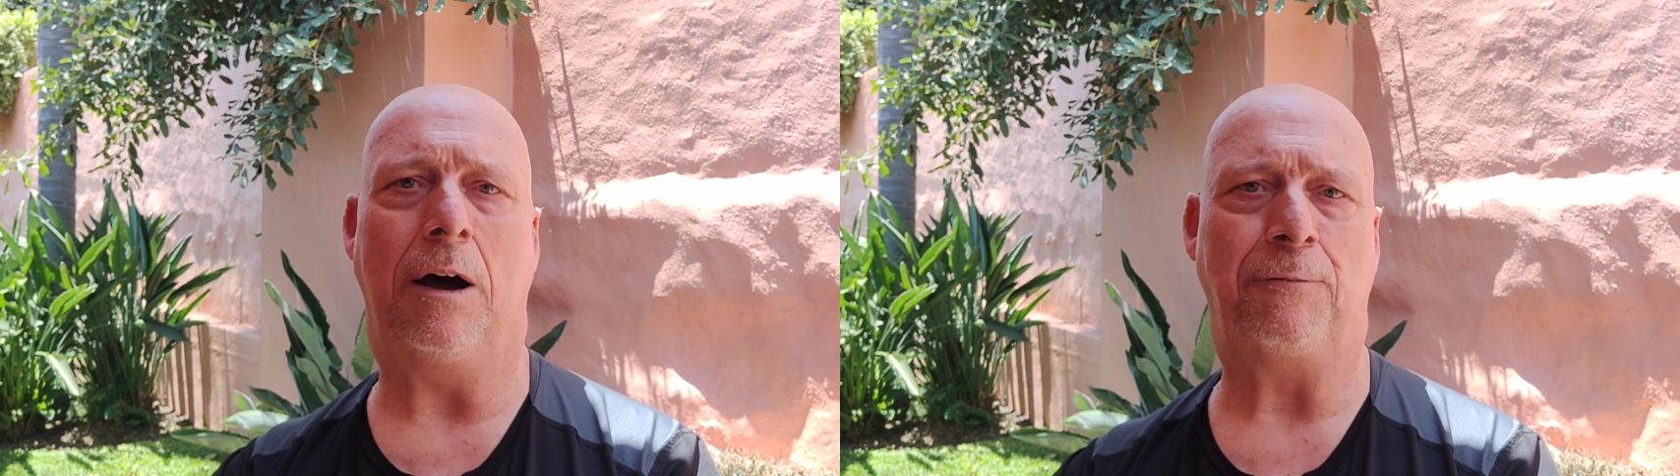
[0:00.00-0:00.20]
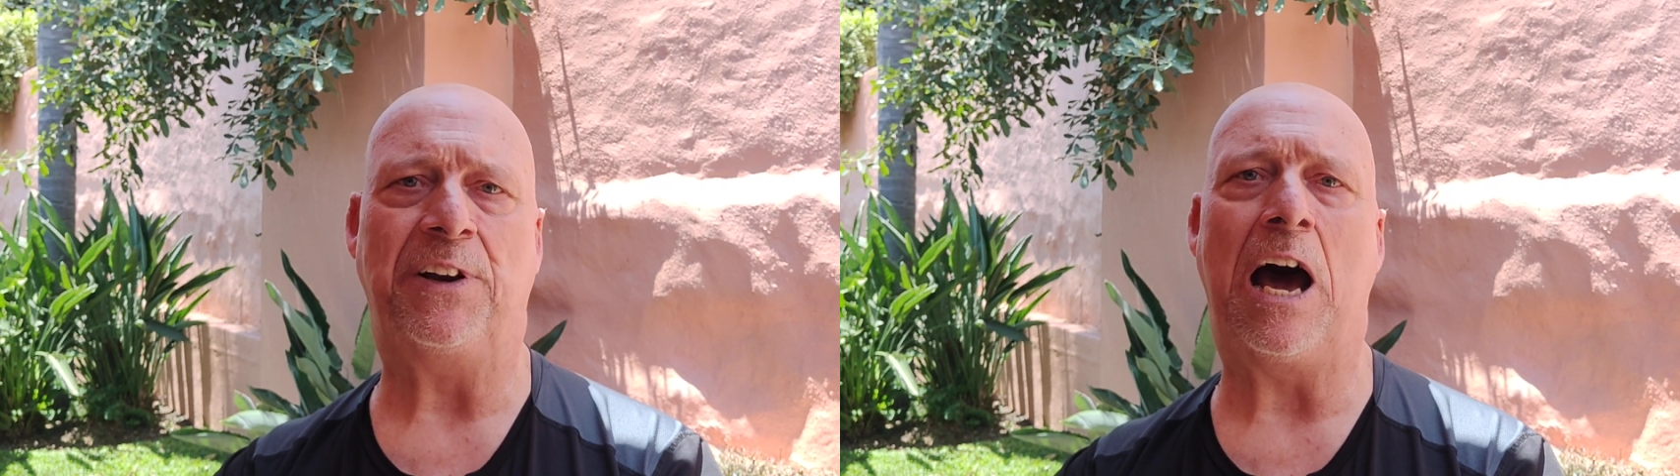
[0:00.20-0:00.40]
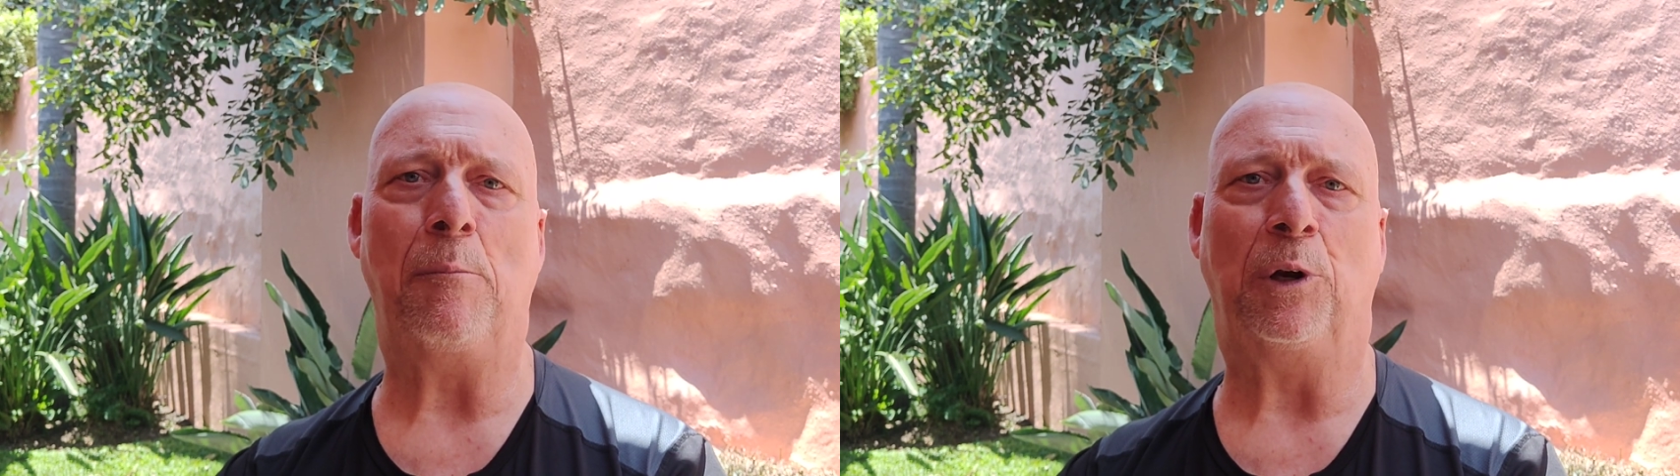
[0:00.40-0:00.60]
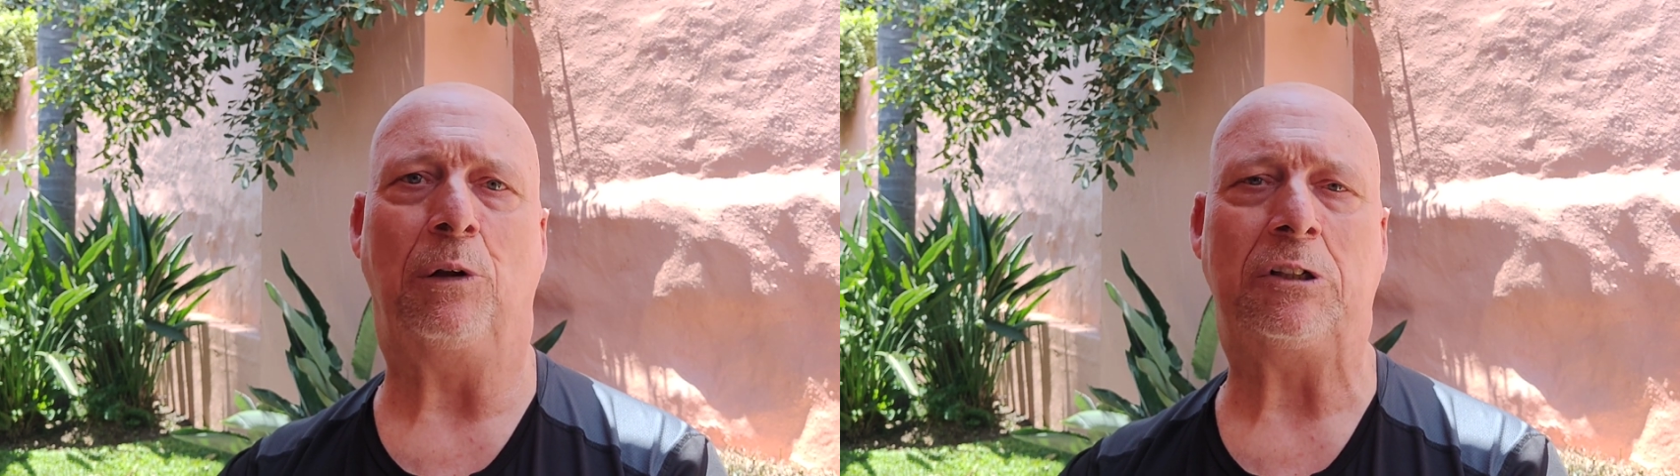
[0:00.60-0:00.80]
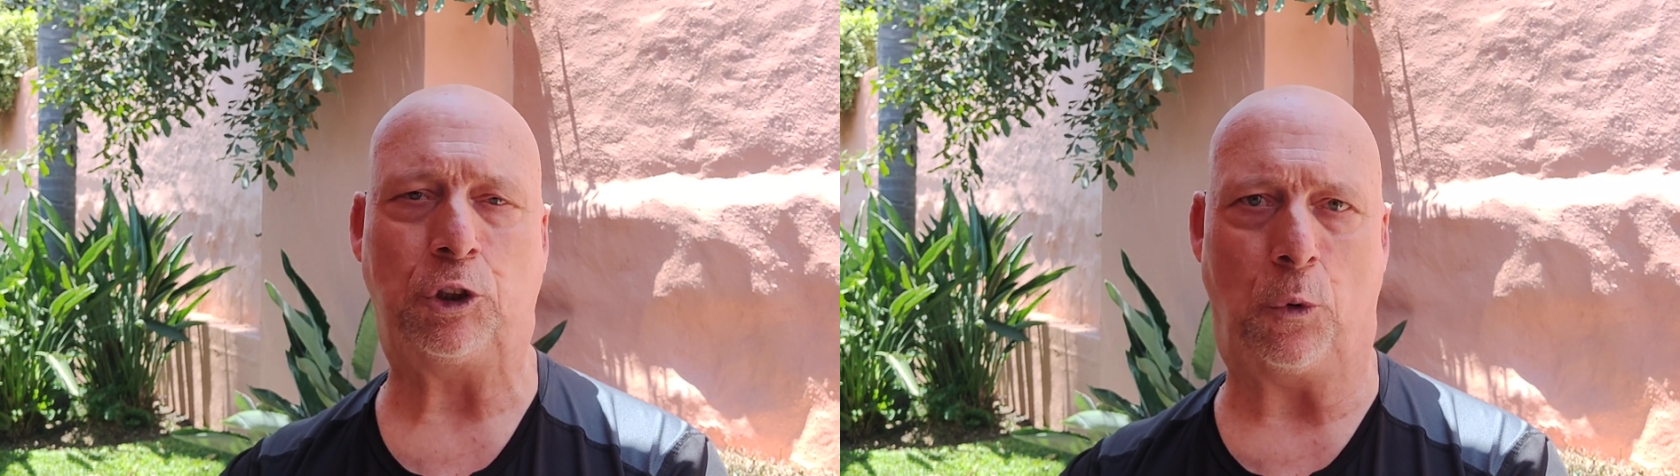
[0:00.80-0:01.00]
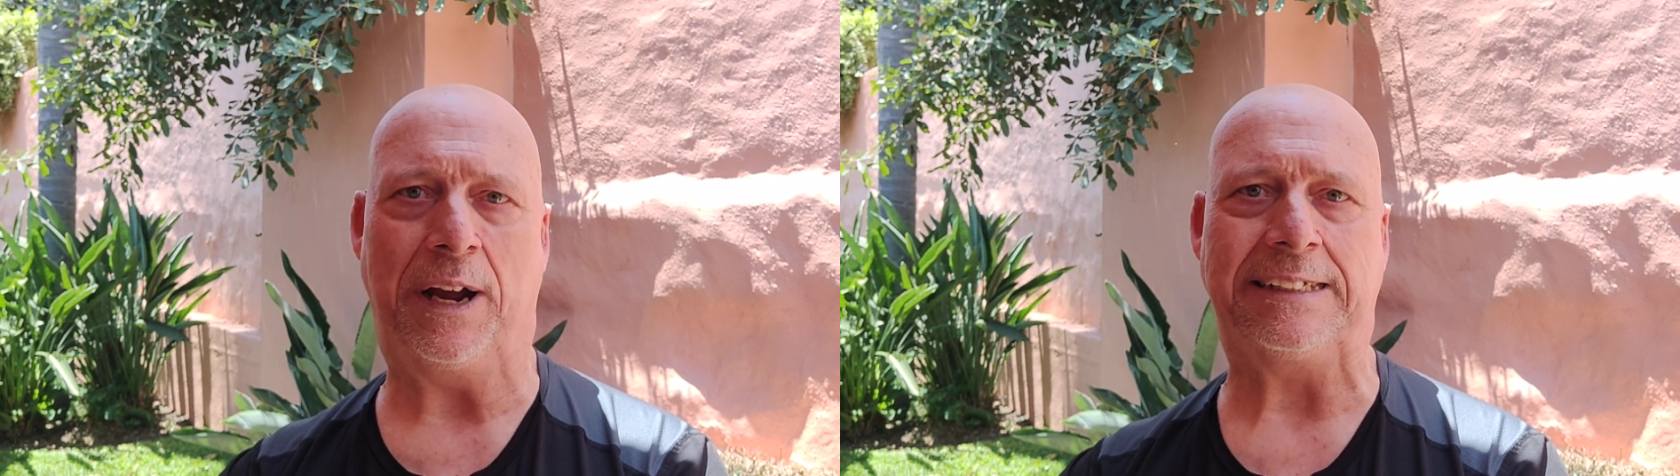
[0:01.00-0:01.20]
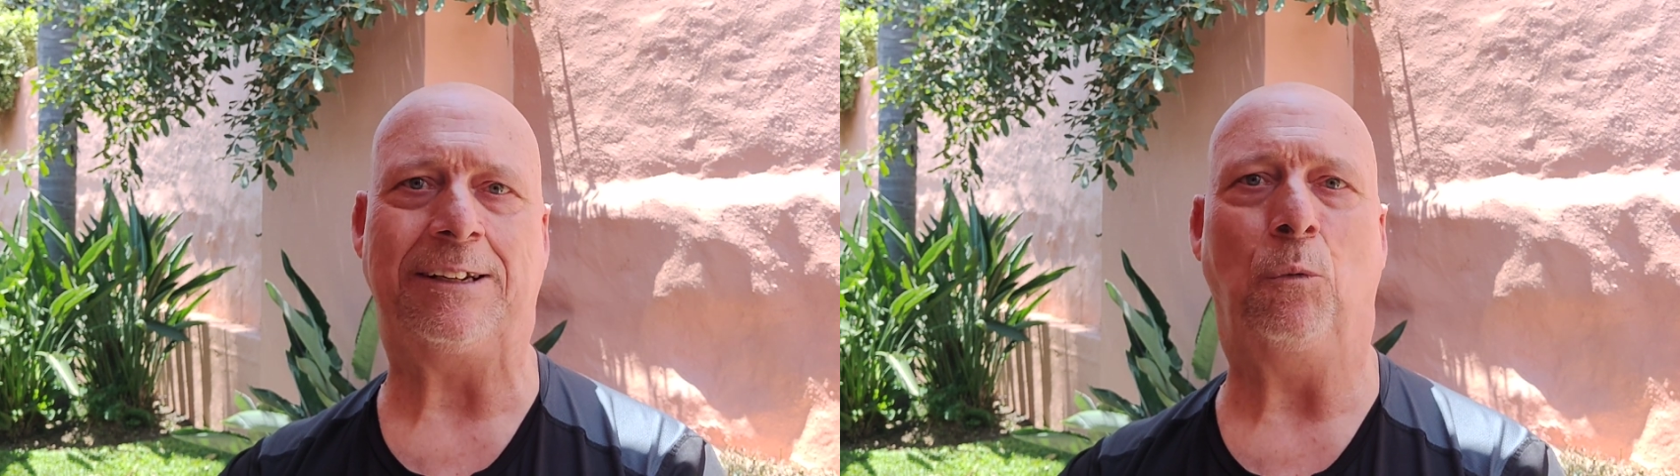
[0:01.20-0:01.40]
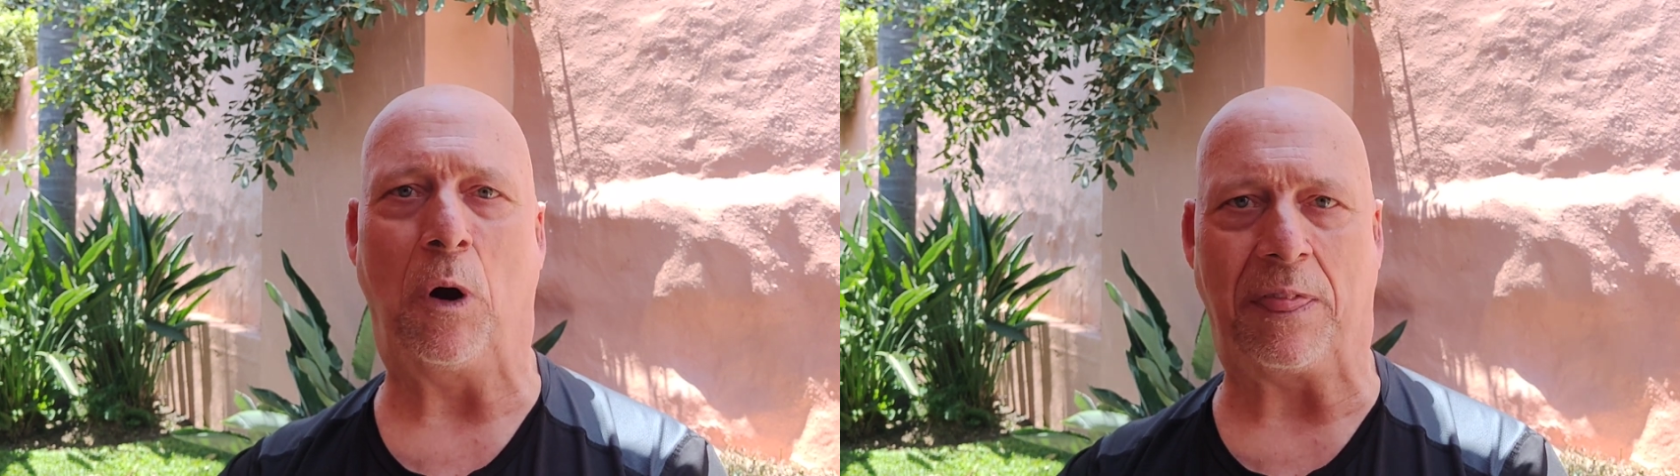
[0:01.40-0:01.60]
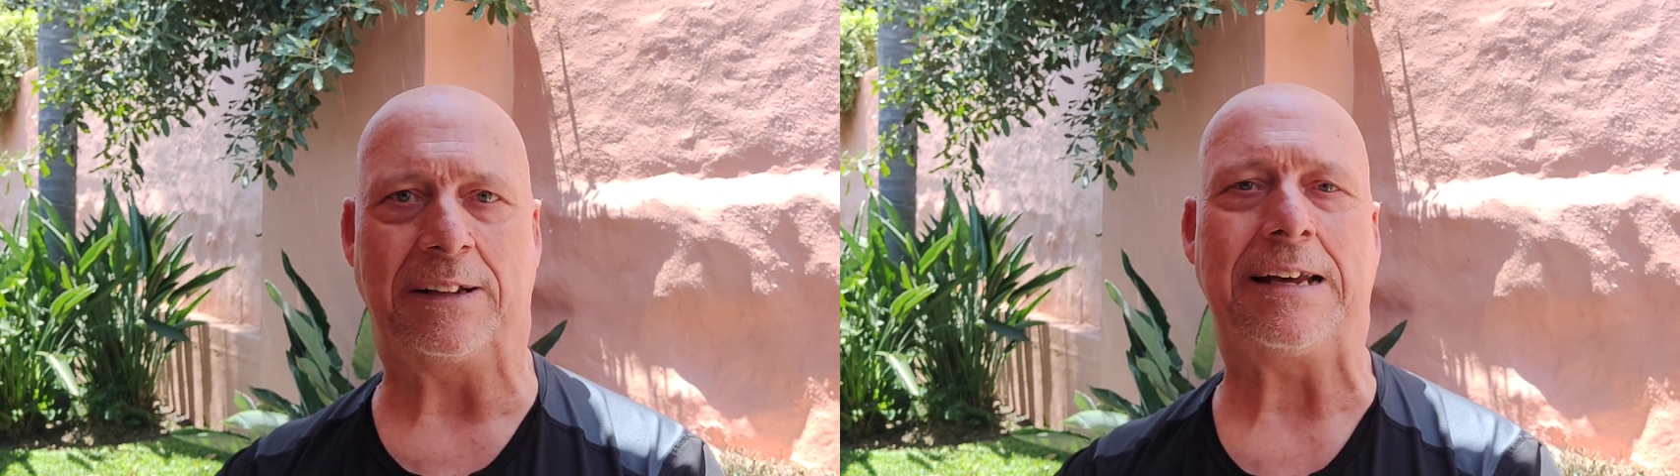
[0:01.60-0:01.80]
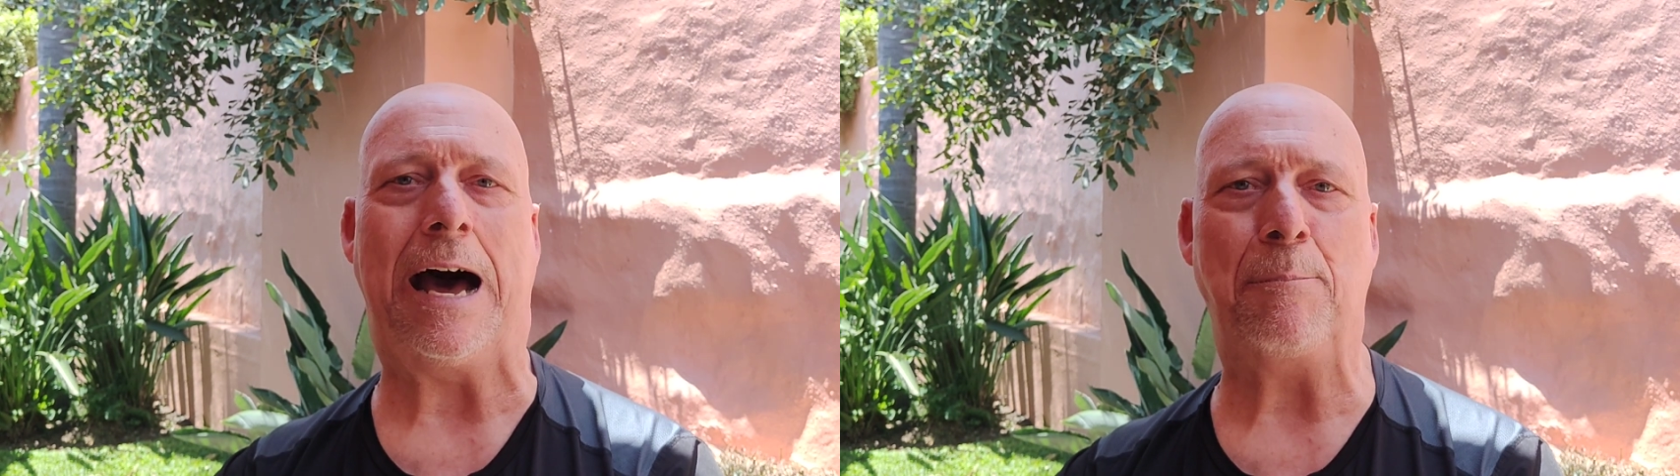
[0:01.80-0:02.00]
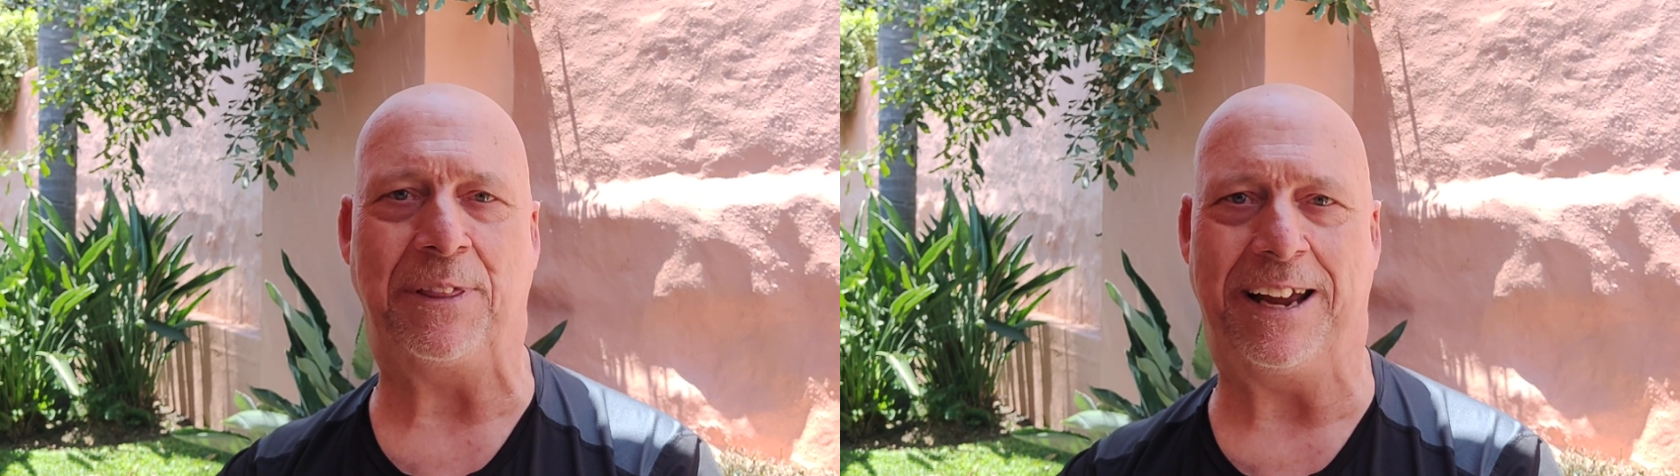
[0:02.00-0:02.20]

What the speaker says: a phenomenal choice and one of the top